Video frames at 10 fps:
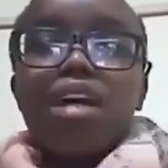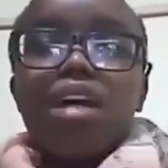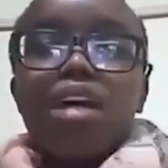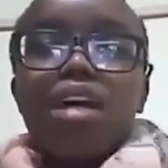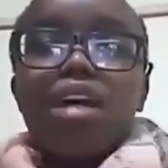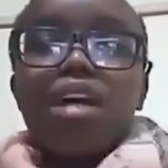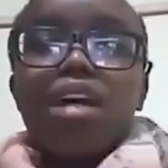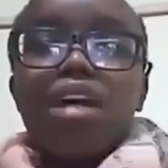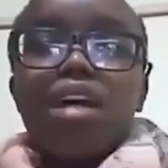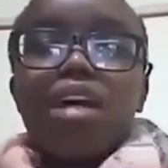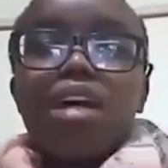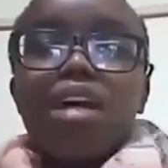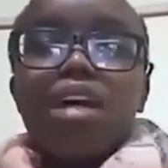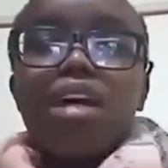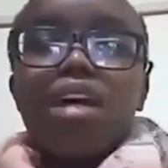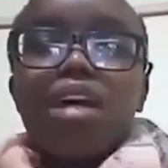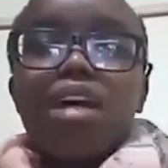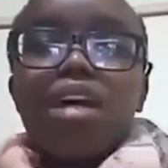(silence)